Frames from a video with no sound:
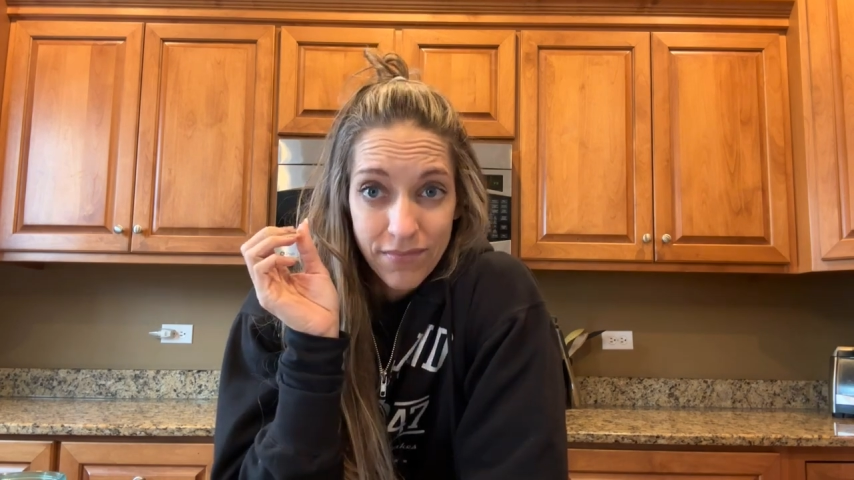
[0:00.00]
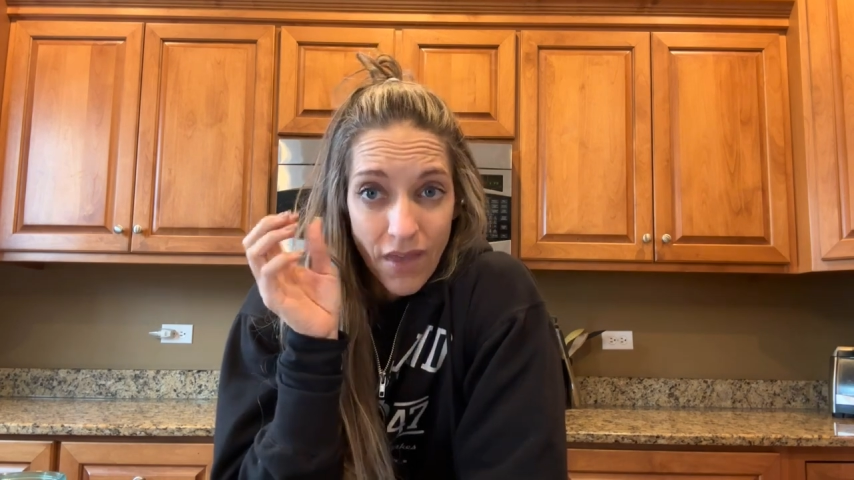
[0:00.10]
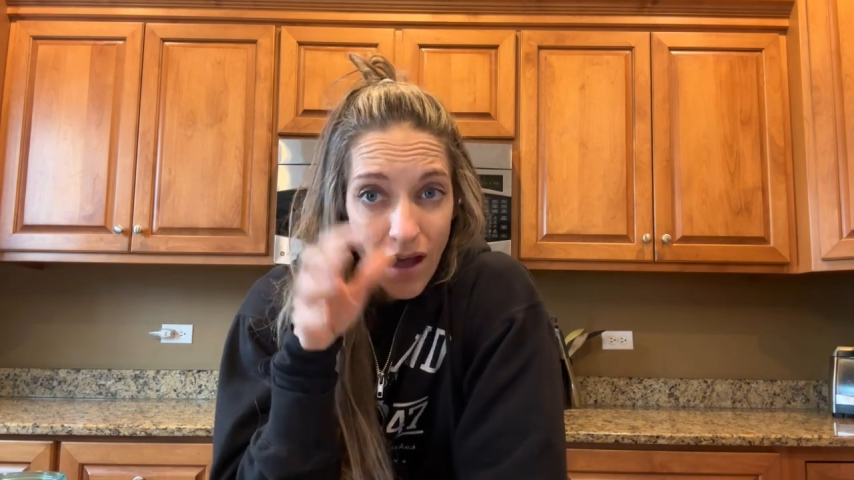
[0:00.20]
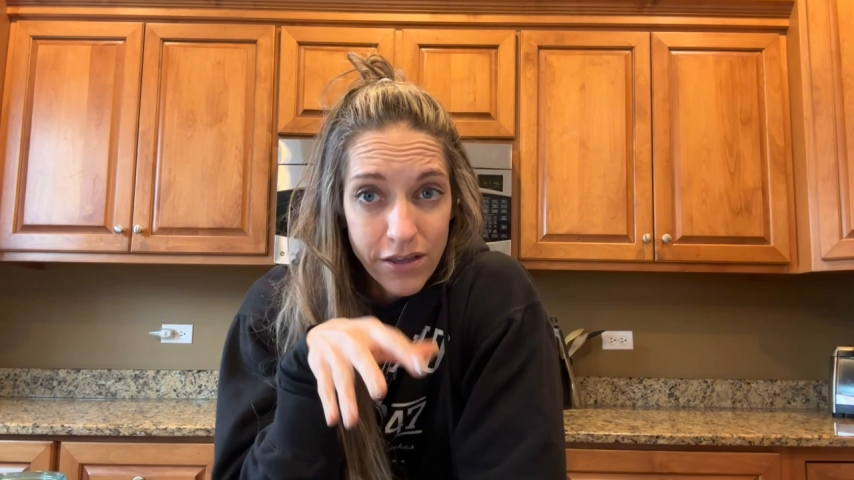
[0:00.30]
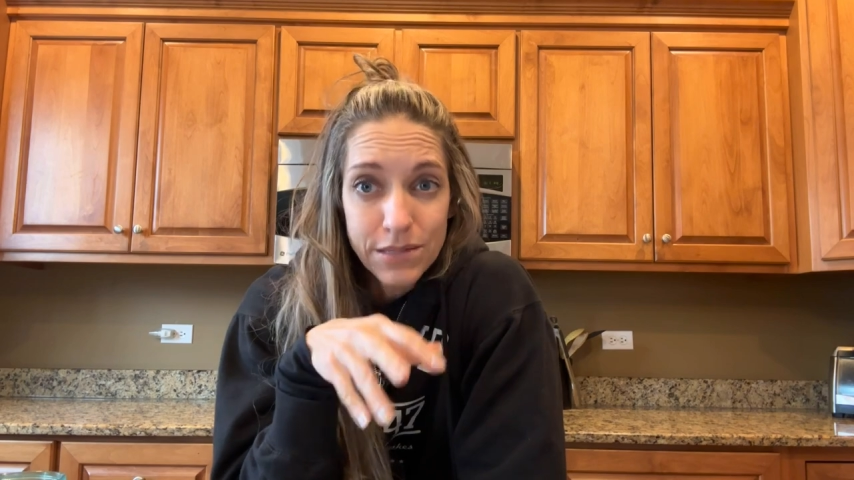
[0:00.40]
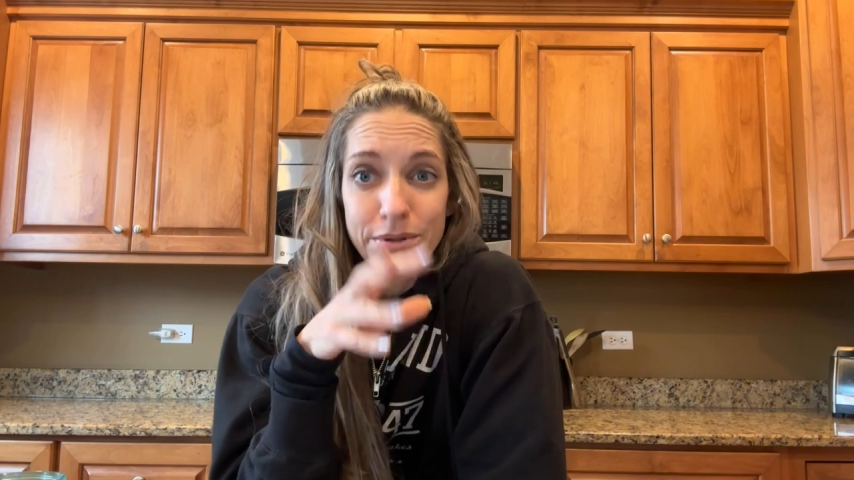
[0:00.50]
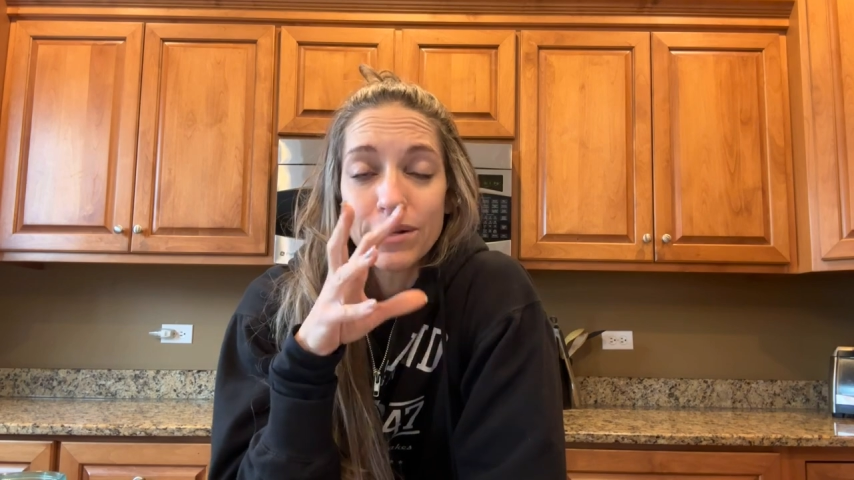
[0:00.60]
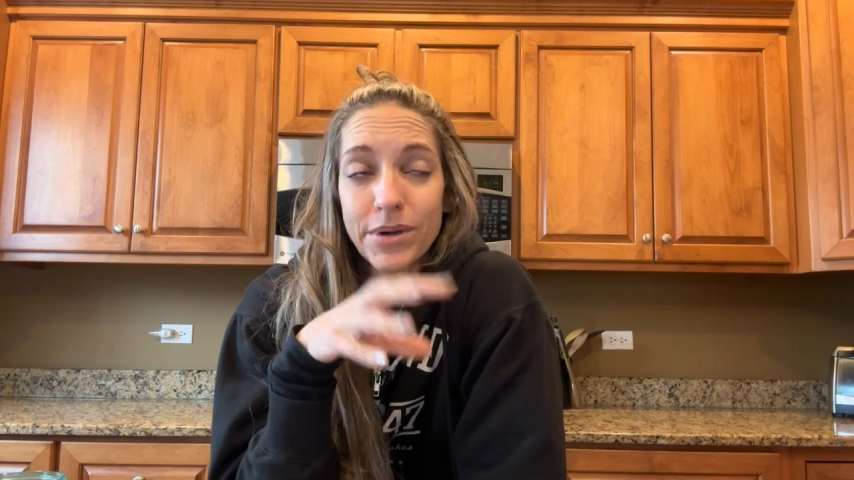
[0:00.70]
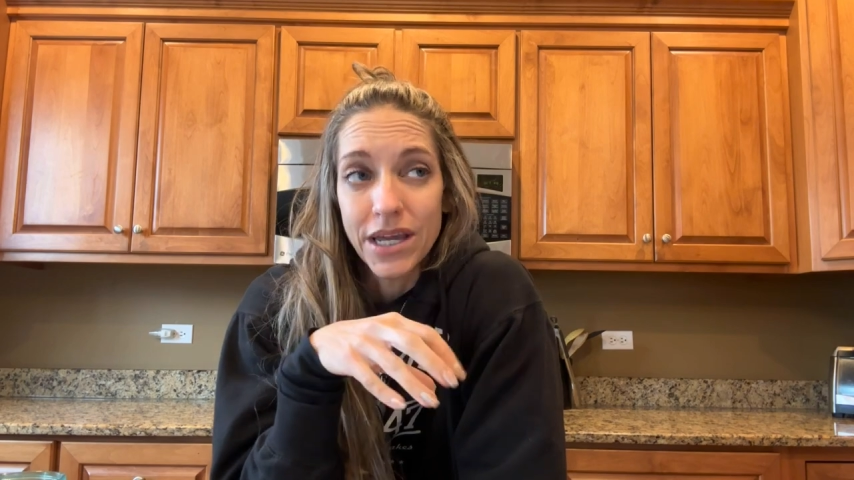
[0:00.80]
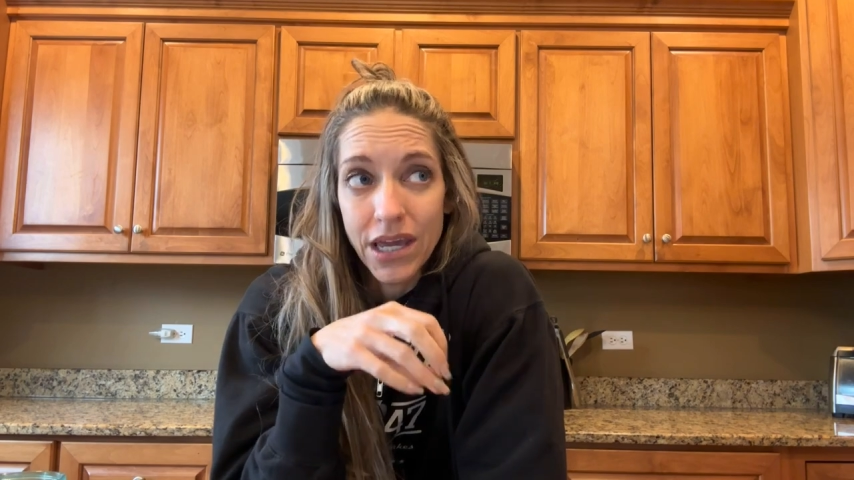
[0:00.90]
husband
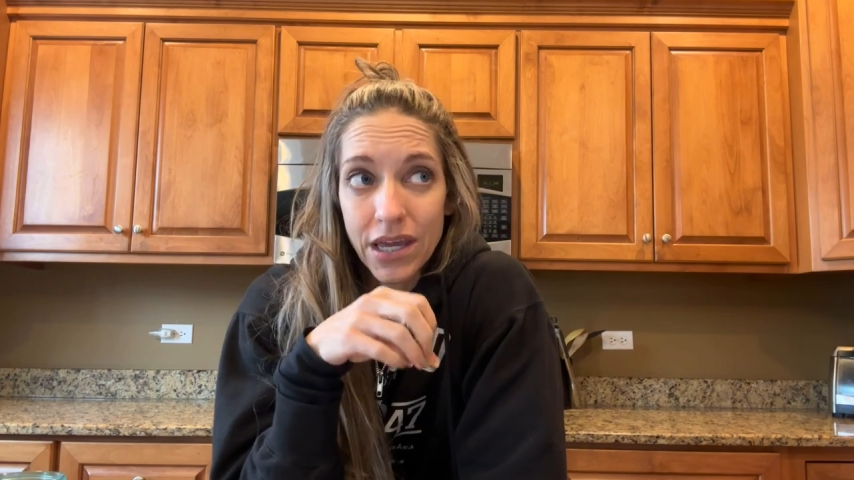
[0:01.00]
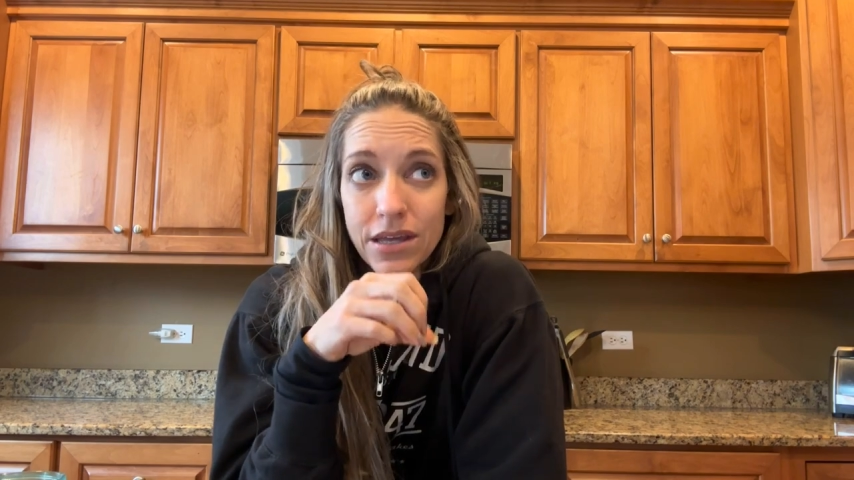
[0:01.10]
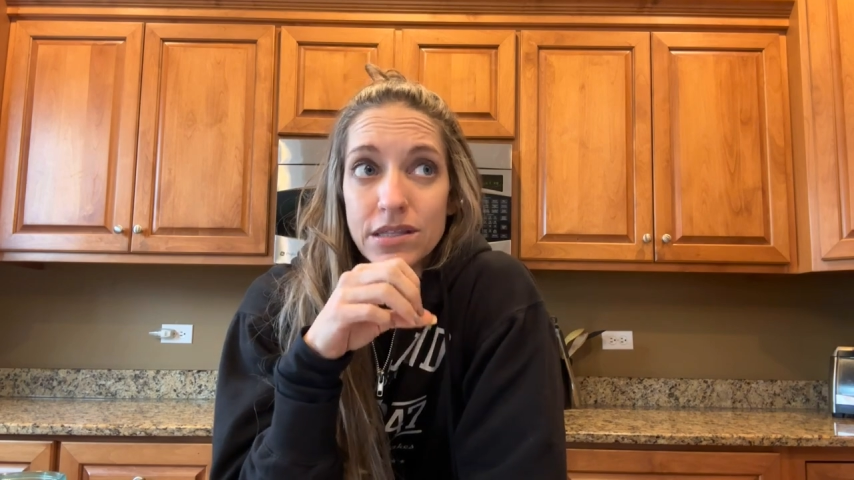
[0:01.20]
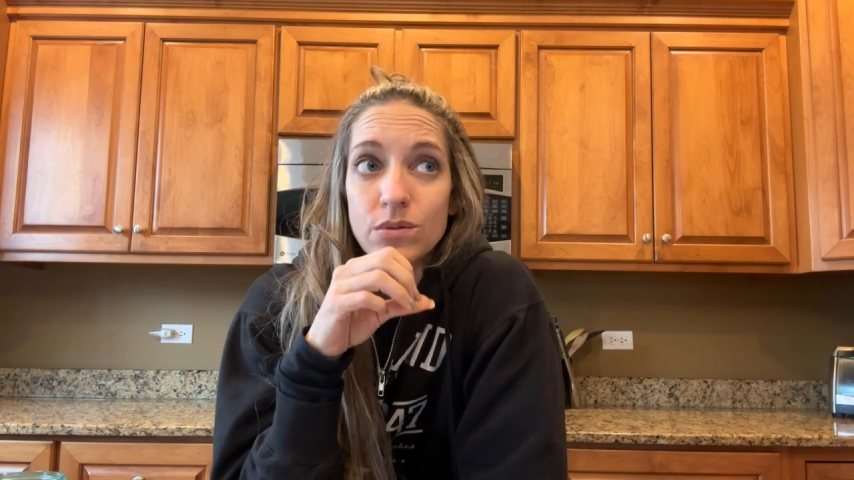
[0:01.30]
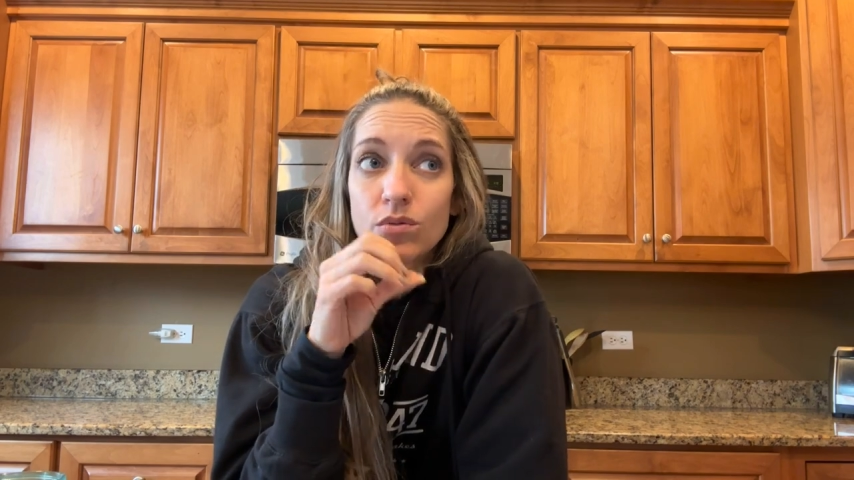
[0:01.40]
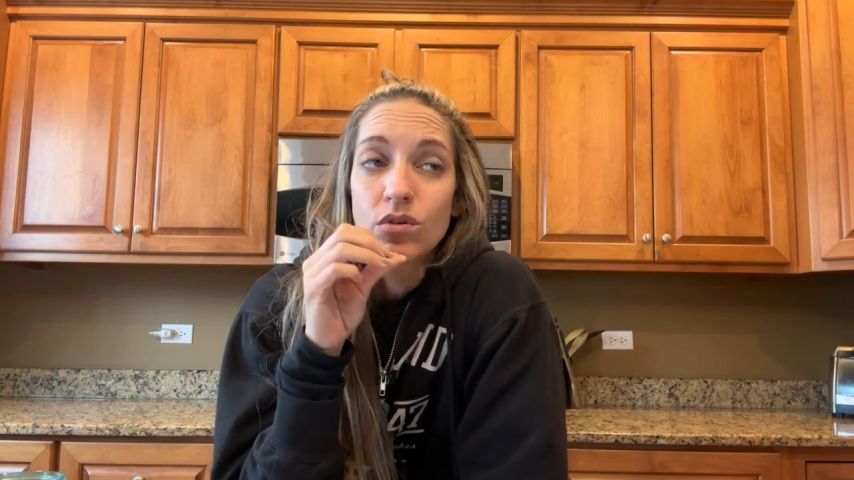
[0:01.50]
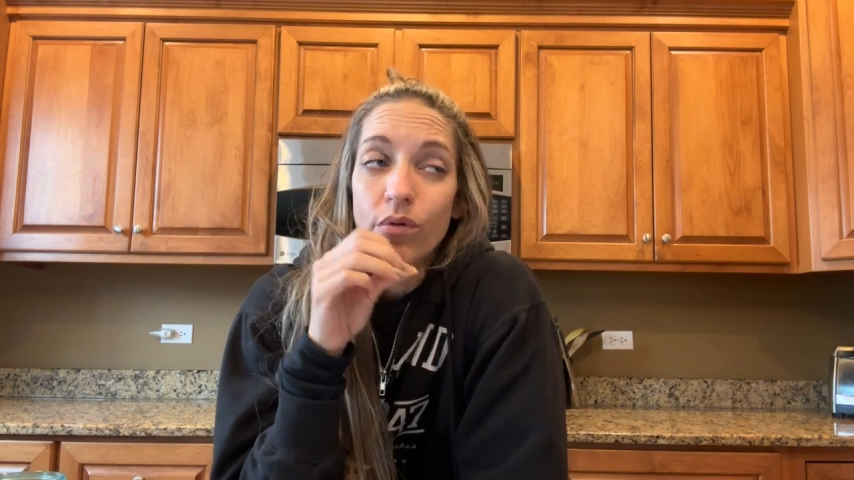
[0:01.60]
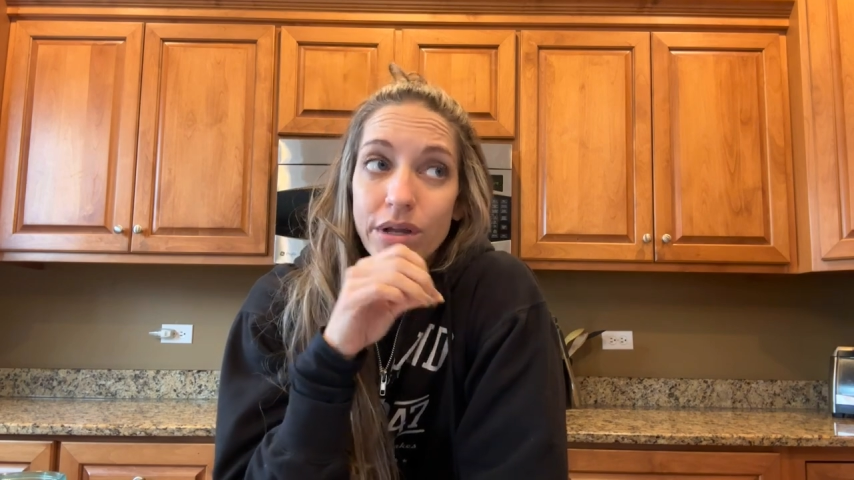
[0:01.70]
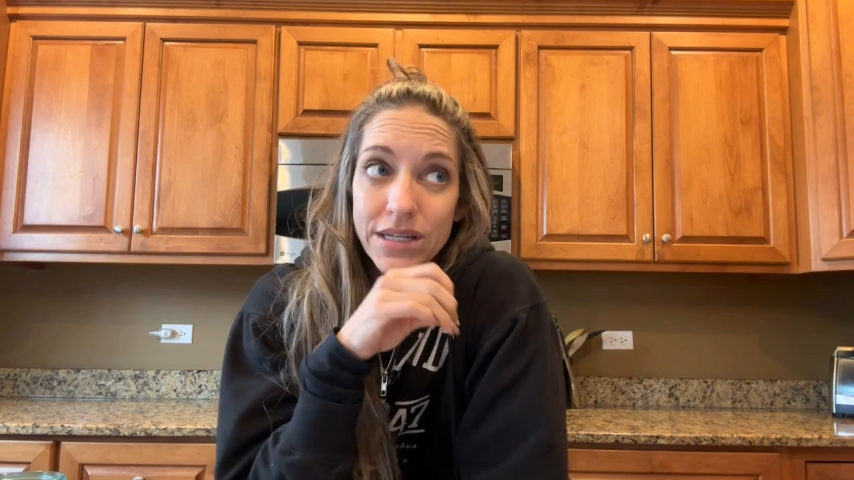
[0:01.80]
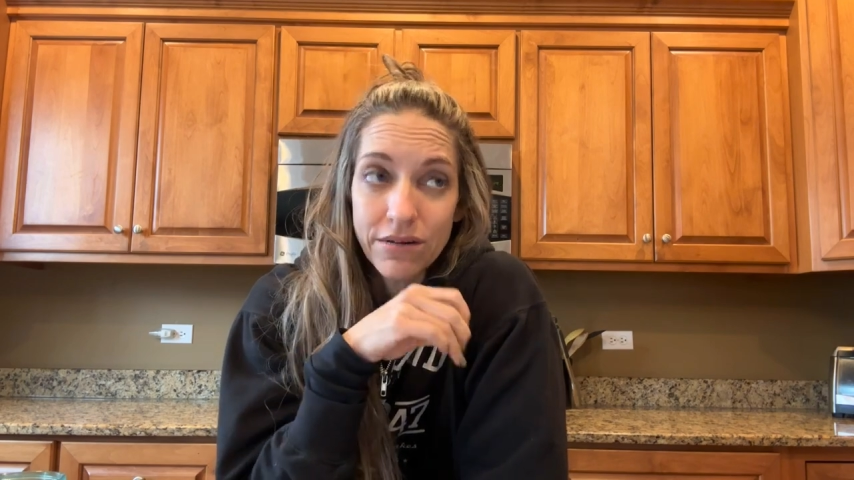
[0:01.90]
and my kids
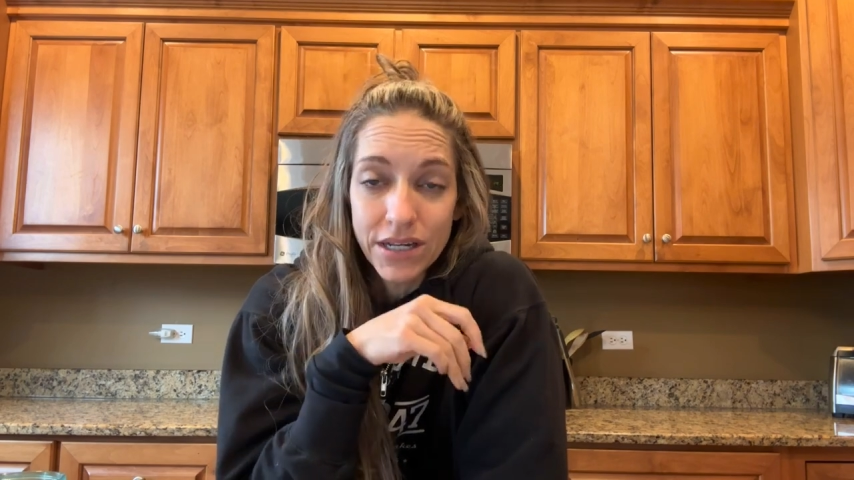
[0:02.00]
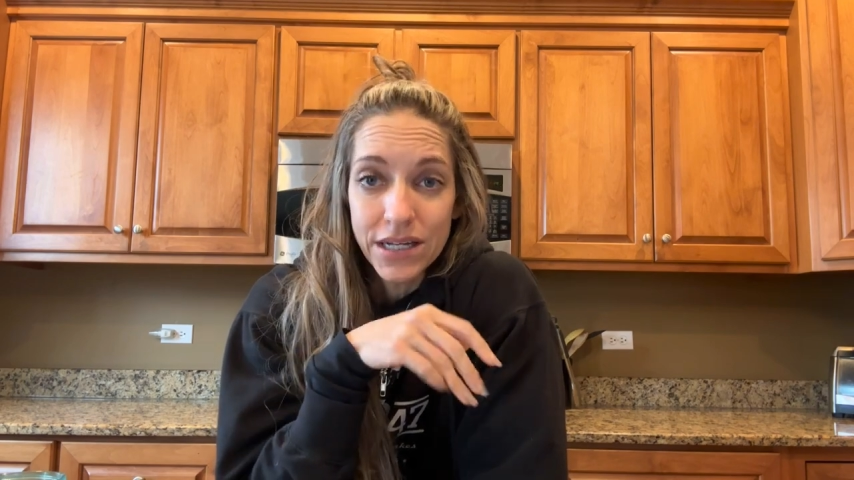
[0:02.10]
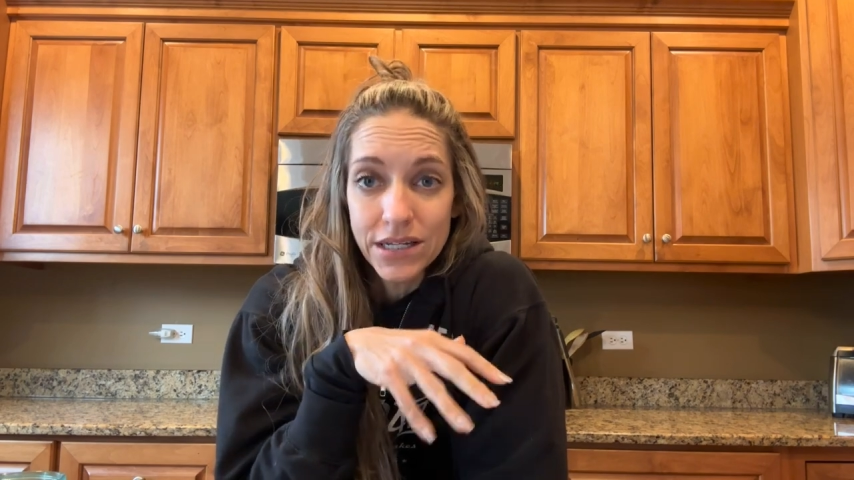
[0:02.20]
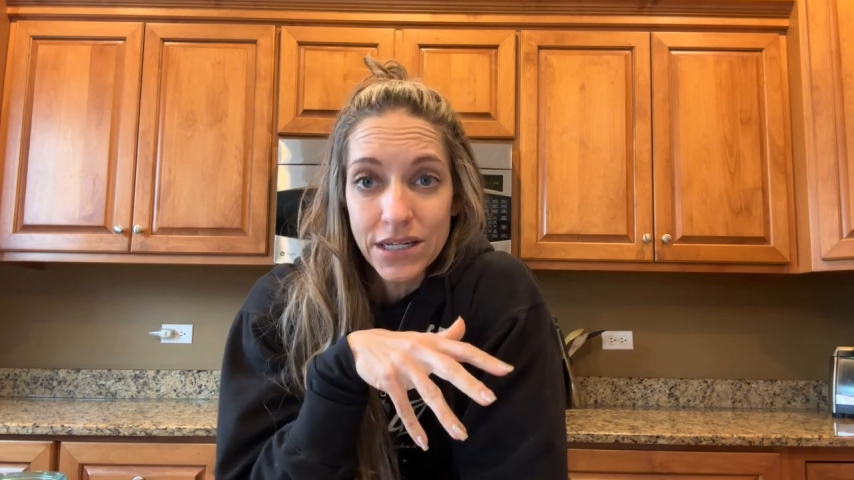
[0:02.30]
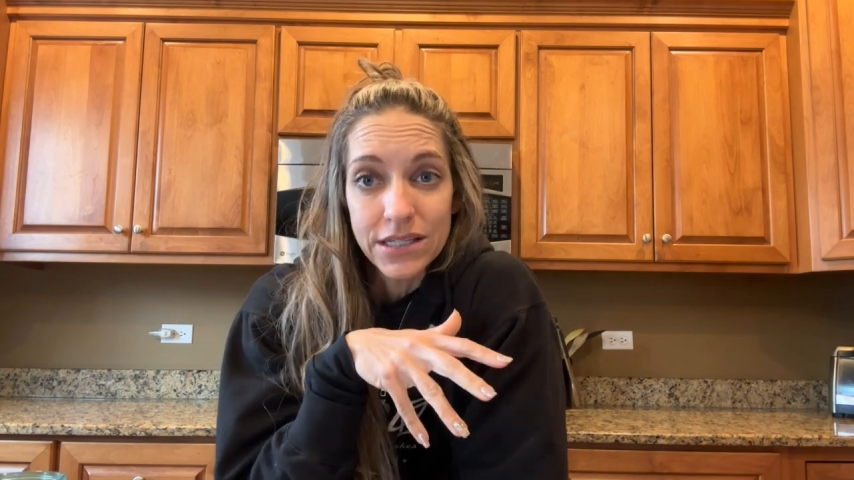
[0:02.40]
going down to Indy.